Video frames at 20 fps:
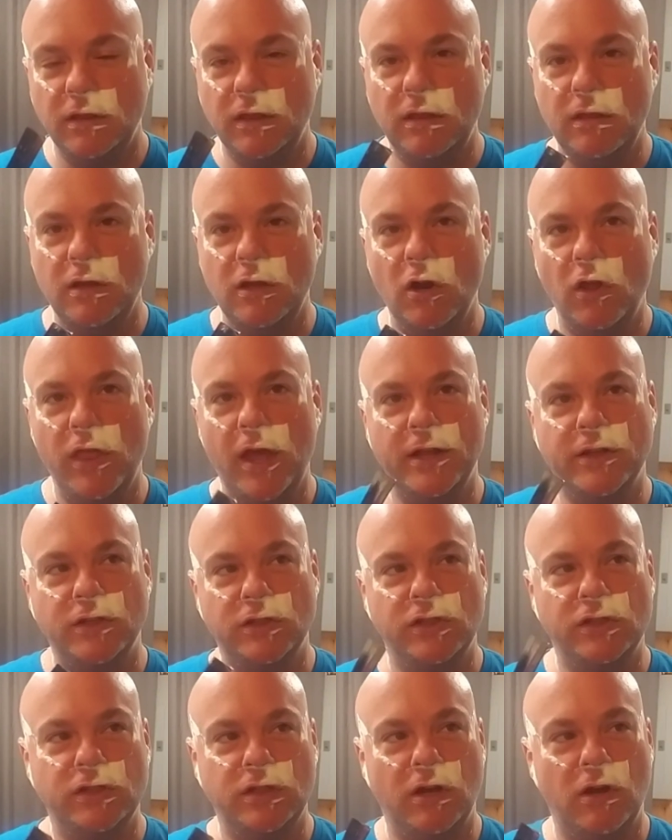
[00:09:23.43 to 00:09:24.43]
you know that
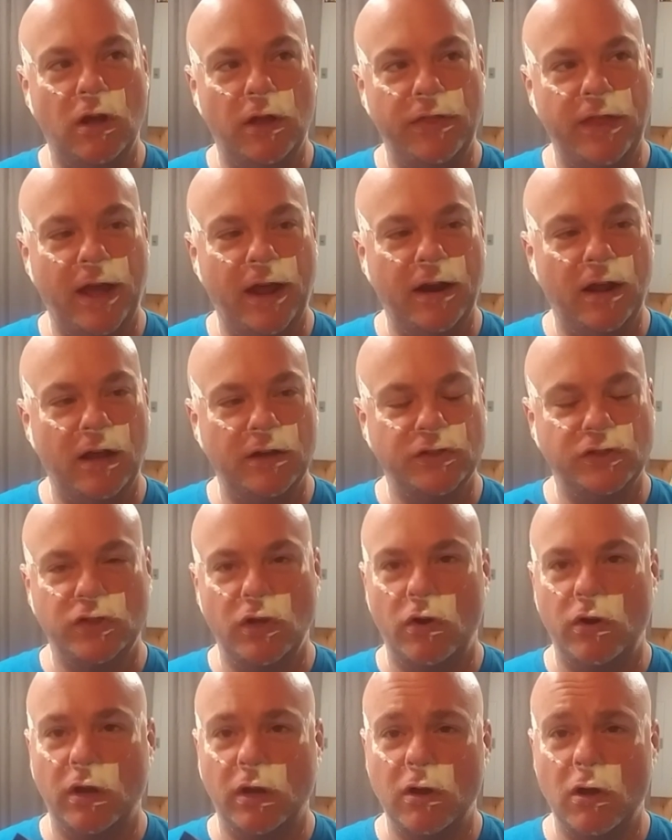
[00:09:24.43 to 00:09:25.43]
so, that uh,
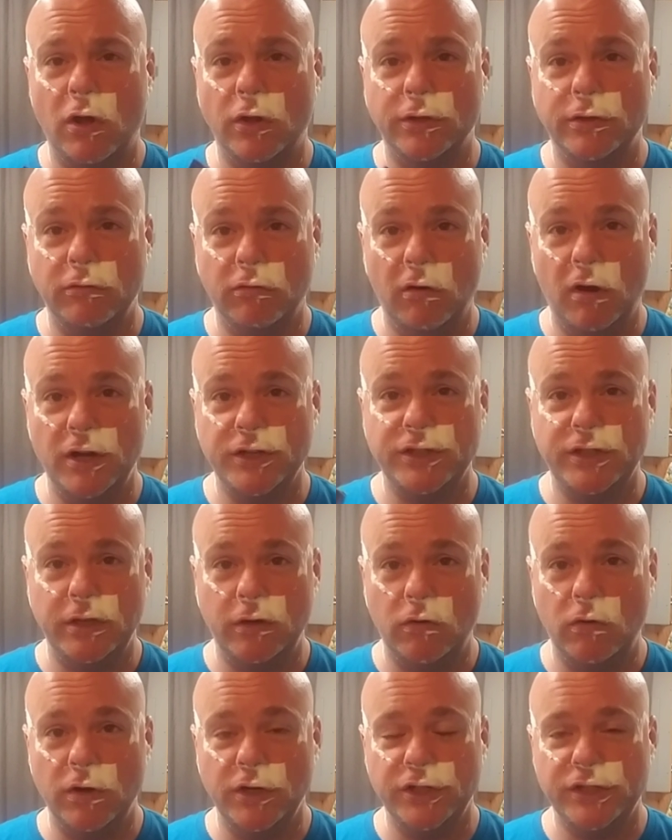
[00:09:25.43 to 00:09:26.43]
soda called Crush, the
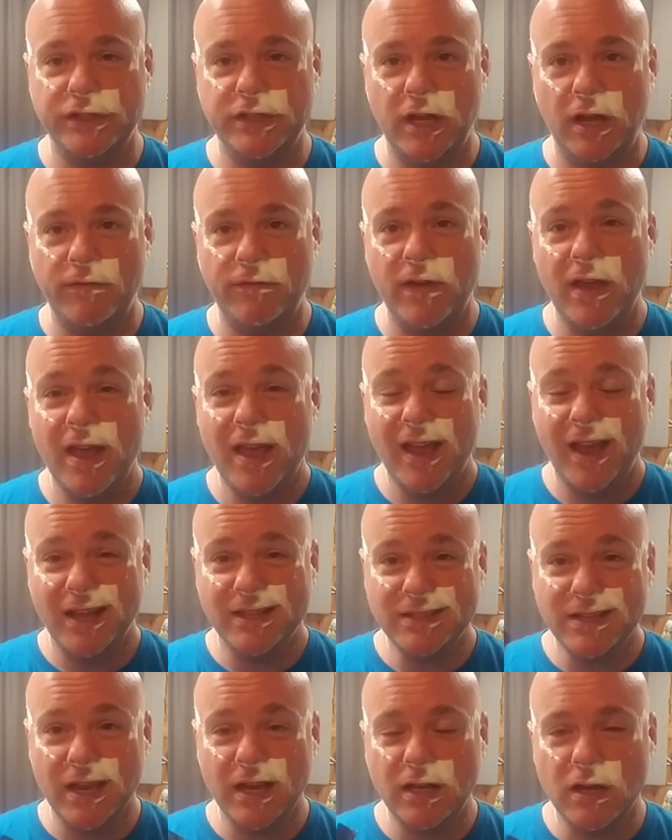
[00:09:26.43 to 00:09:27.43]
orange stuff?
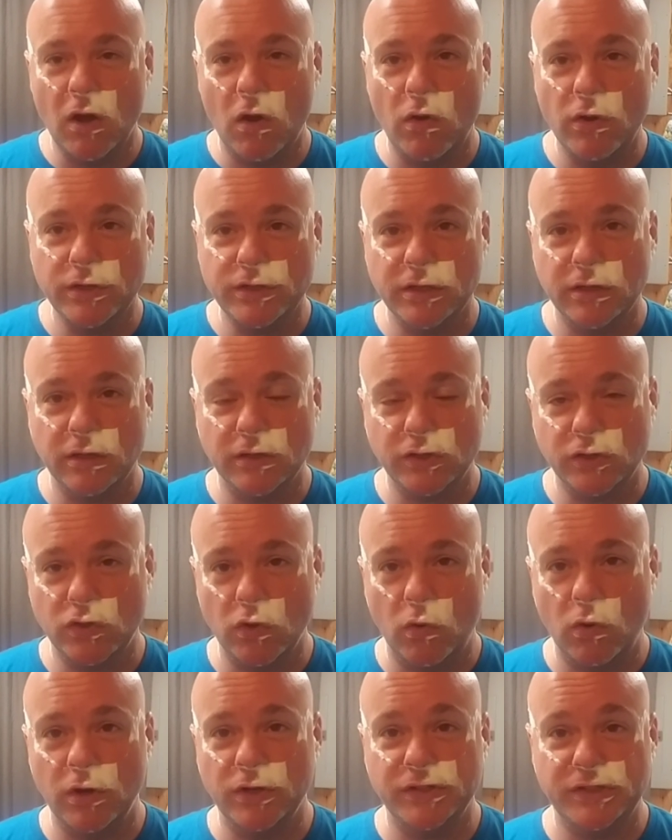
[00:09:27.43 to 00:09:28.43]
It's like going to the
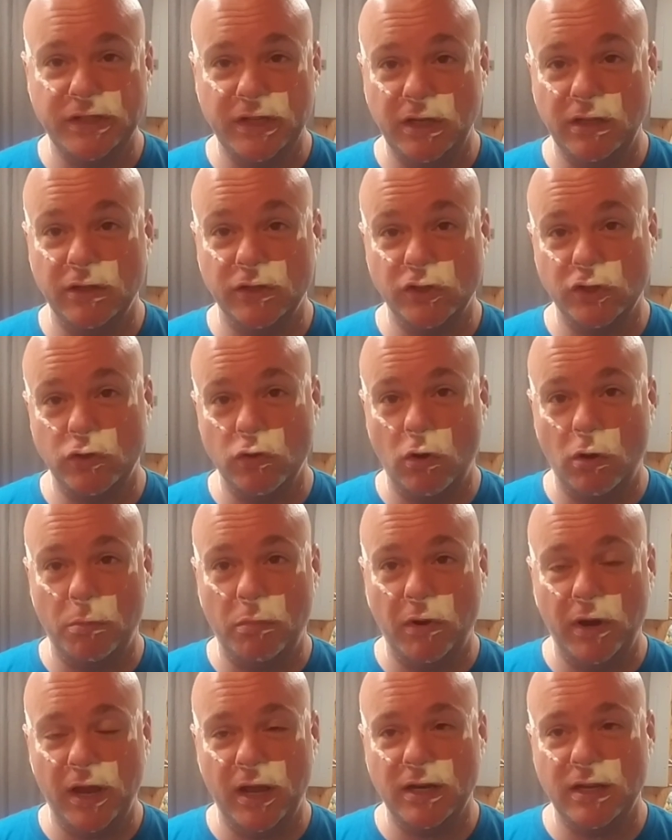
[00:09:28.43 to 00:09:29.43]
store and seeing the store
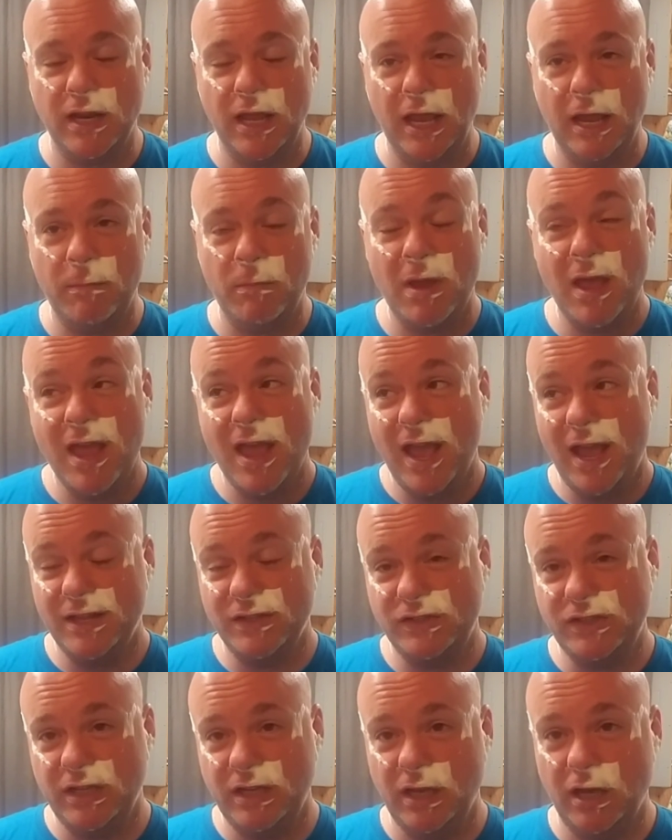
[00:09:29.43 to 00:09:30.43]
brand name and
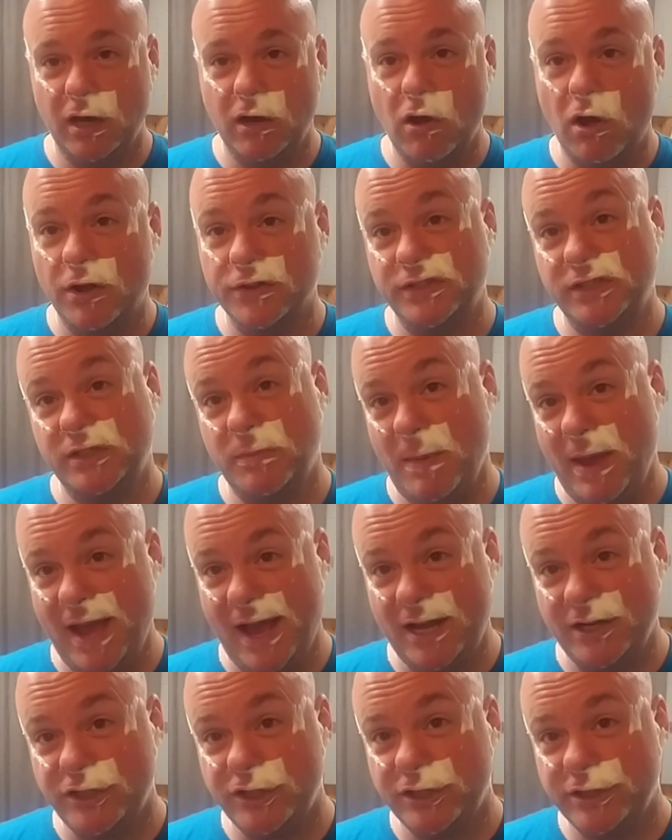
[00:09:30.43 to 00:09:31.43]
seeing it called
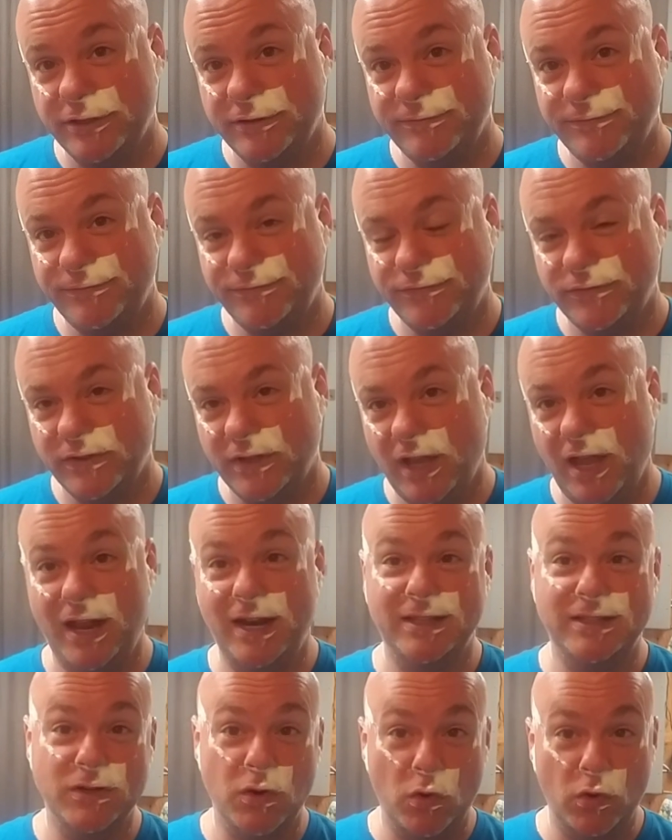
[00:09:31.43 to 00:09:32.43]
Smash and
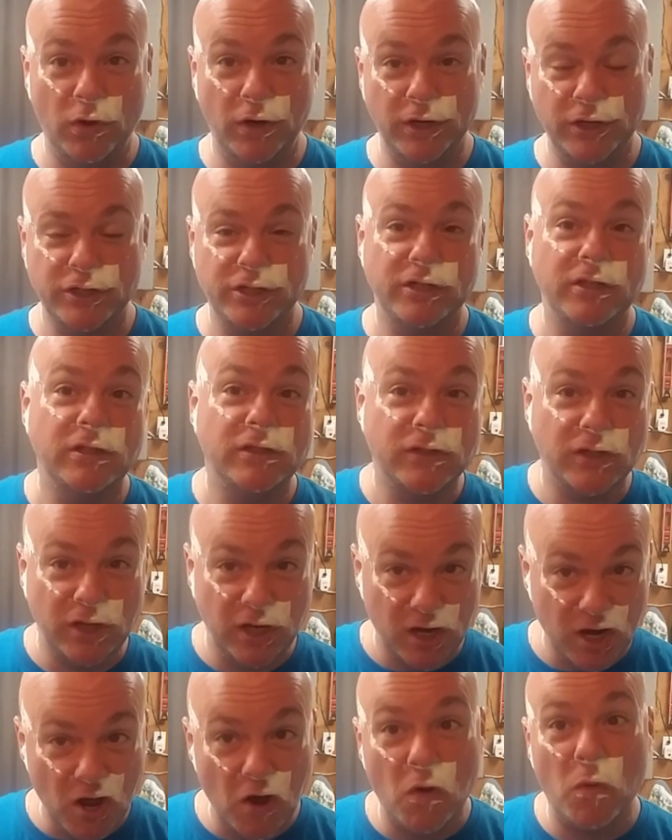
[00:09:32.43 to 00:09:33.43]
it's orange, so
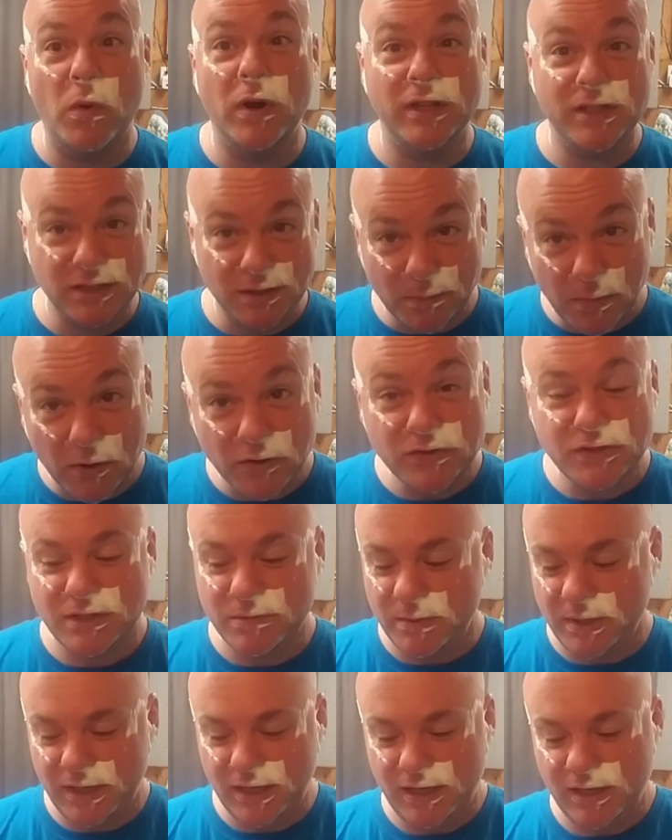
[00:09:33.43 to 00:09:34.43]
you know what it's supposed to
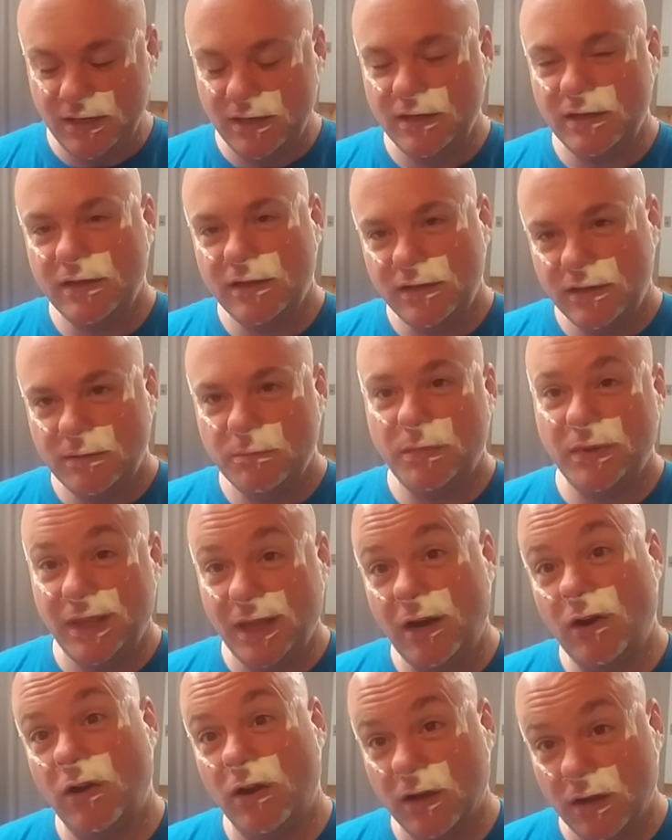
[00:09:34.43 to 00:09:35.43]
be, but
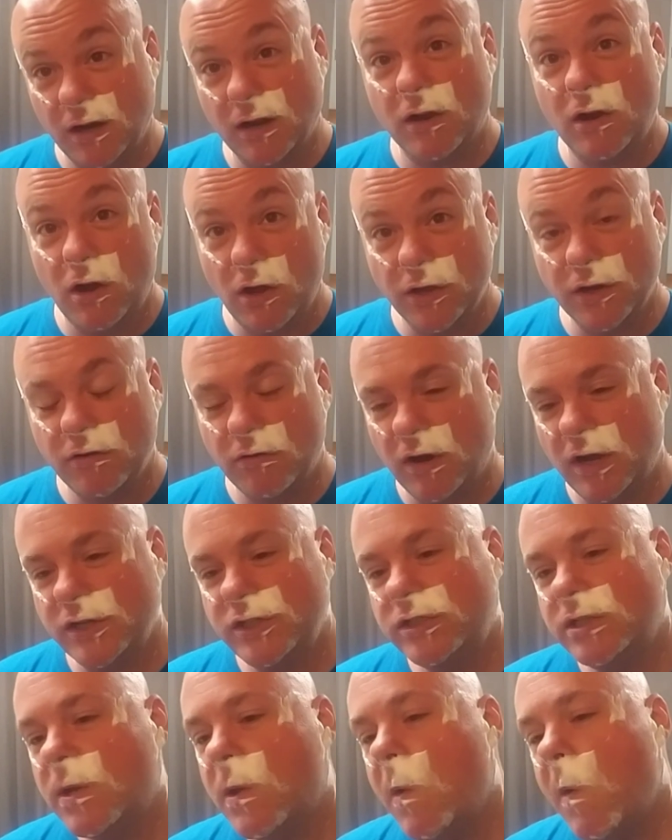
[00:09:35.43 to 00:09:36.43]
they're not going to call it
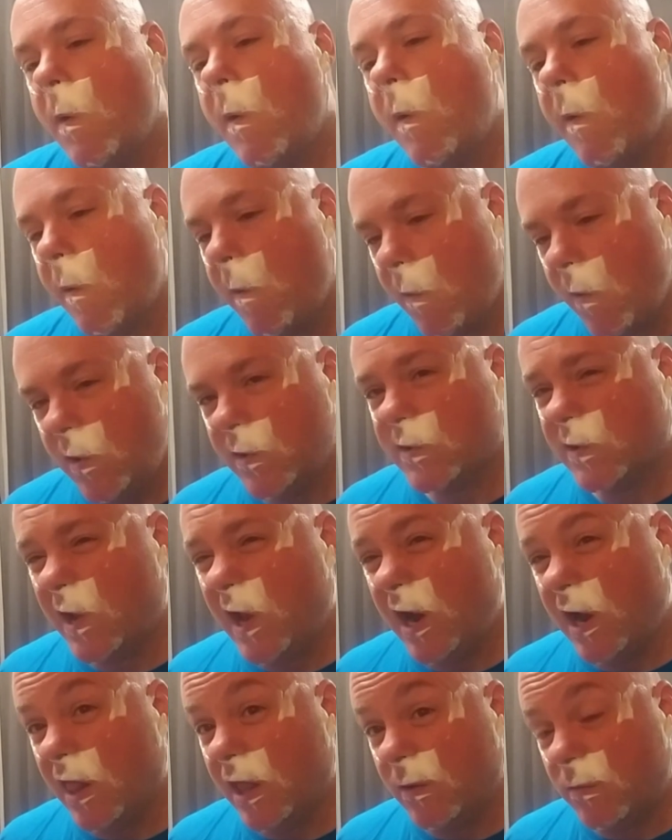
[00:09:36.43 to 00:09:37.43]
Crush. That's
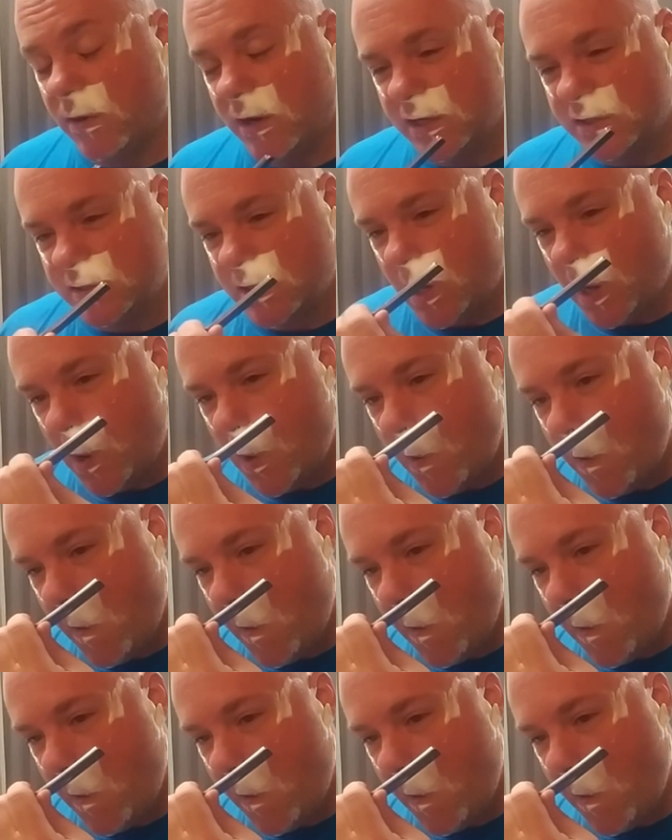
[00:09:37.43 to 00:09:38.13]
kind of like what I saw.